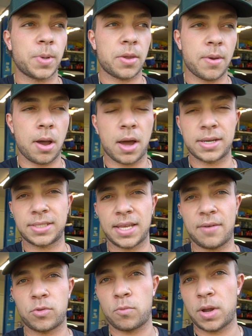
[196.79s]
but you honestly
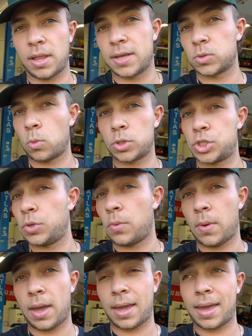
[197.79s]
have to realize what
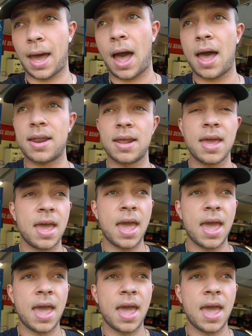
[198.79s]
you got